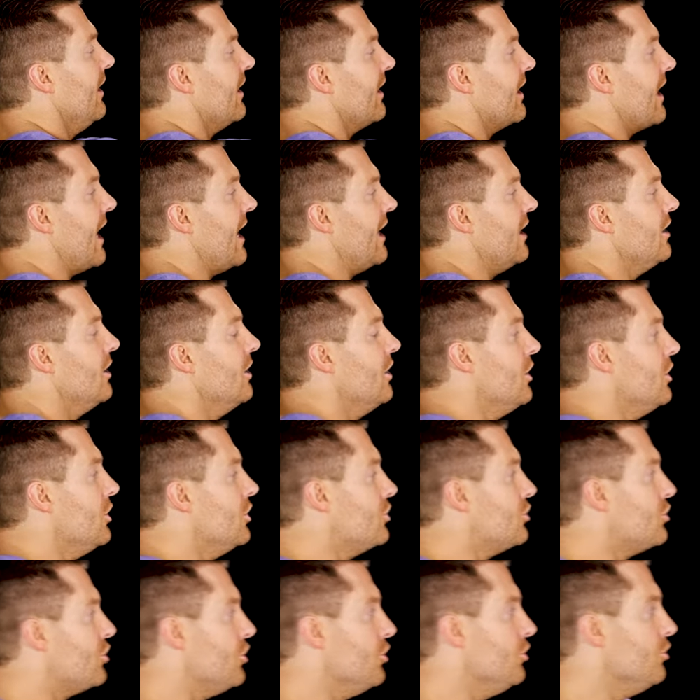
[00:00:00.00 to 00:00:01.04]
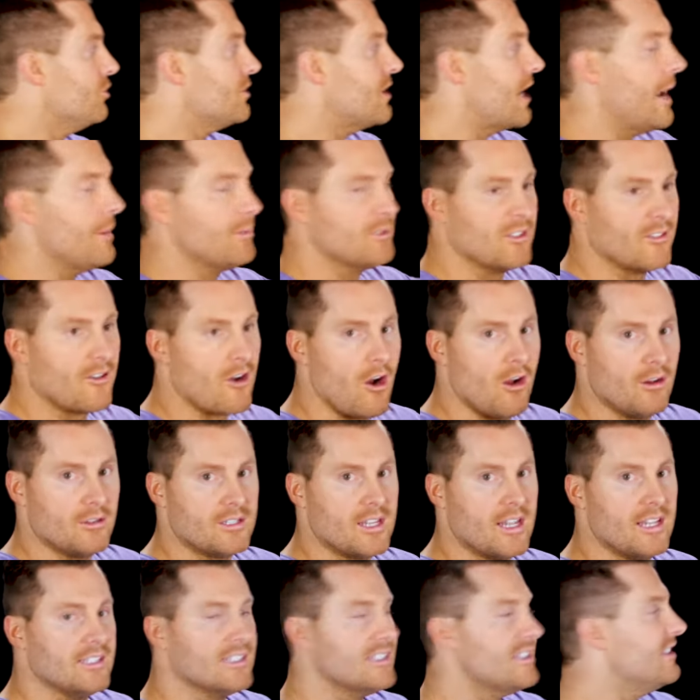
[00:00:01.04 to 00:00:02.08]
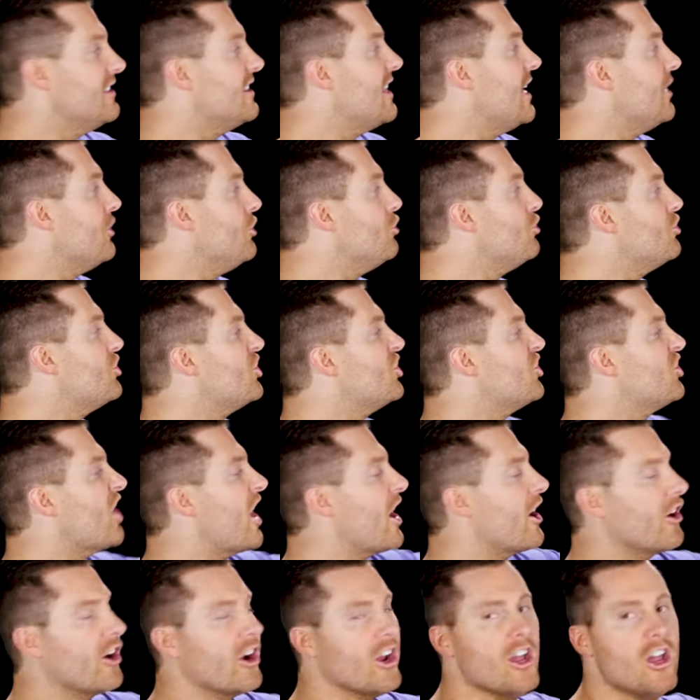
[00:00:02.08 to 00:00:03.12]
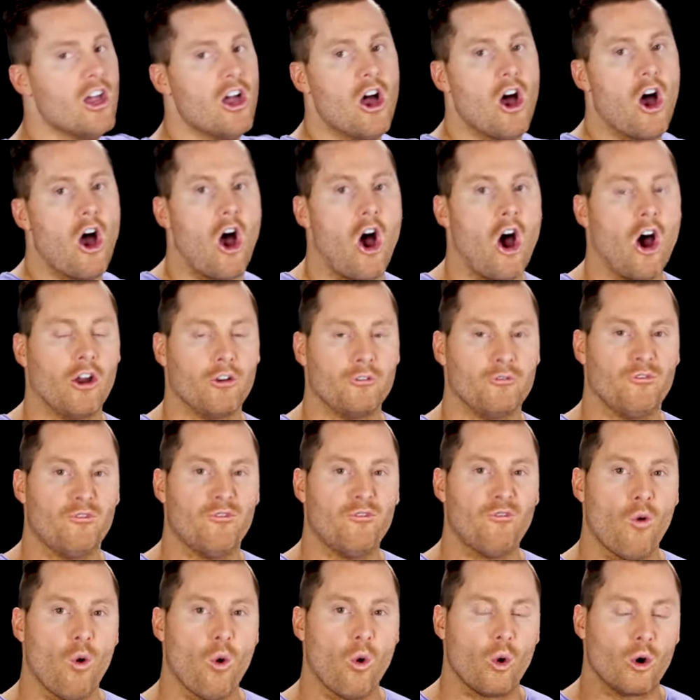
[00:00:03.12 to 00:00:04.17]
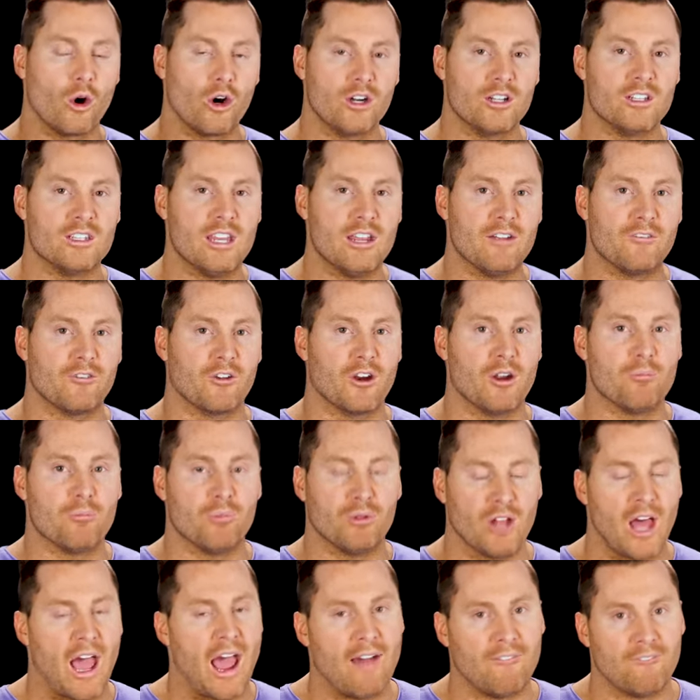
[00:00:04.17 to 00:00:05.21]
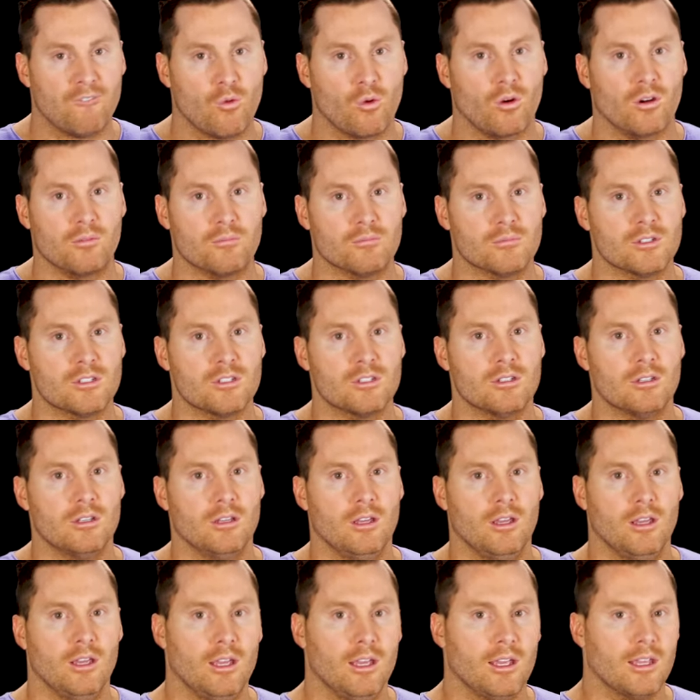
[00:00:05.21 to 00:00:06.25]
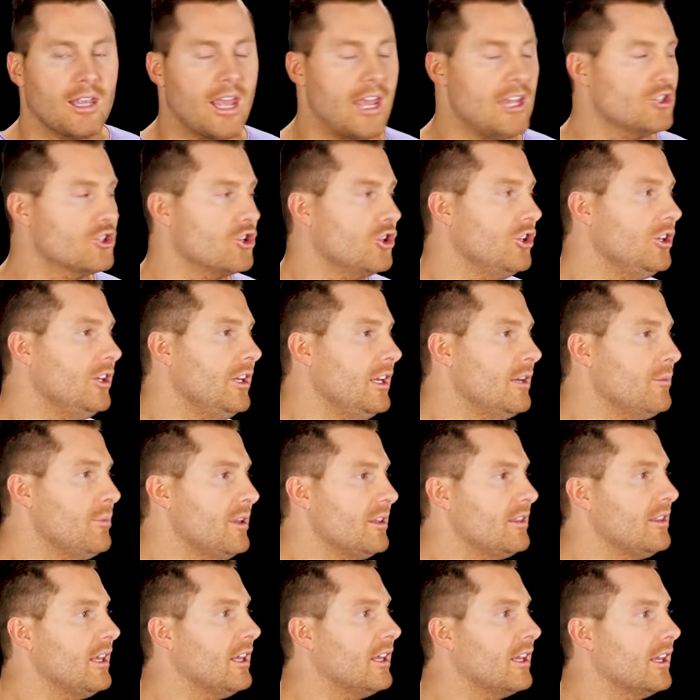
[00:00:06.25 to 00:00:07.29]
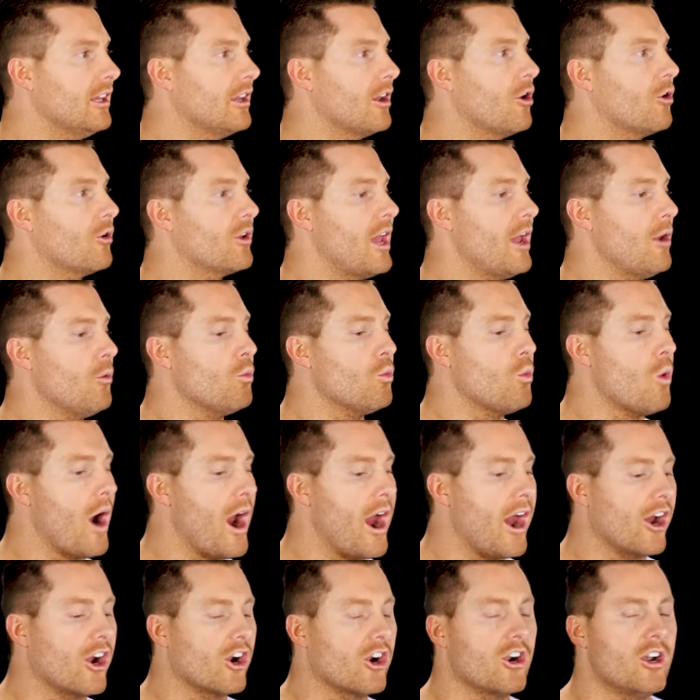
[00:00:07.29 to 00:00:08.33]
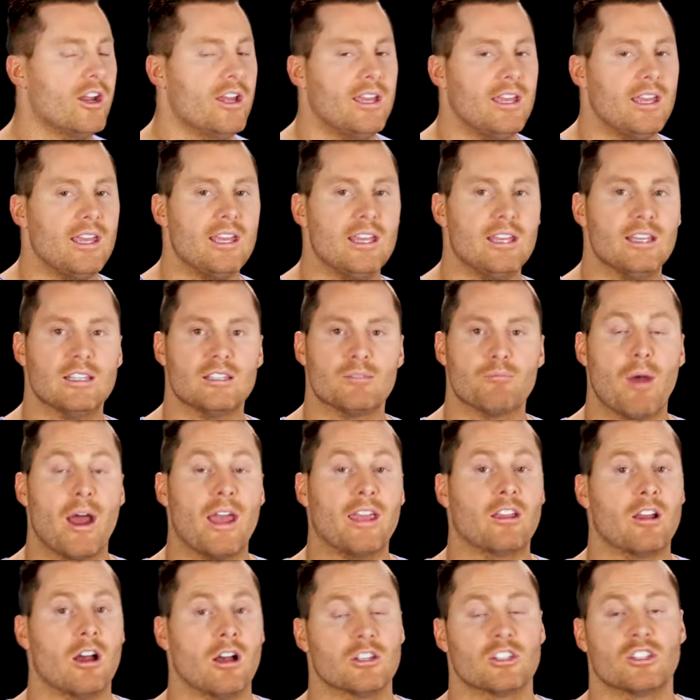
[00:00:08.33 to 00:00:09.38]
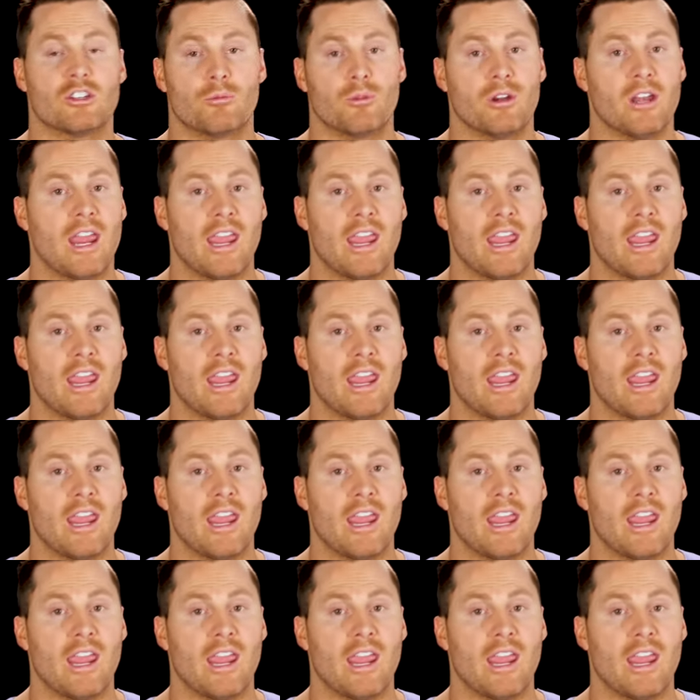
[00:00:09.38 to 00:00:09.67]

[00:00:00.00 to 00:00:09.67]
okay? Two types of contents. Then you share it on four different platforms. Okay, so you need to be thinking, okay, where is my customer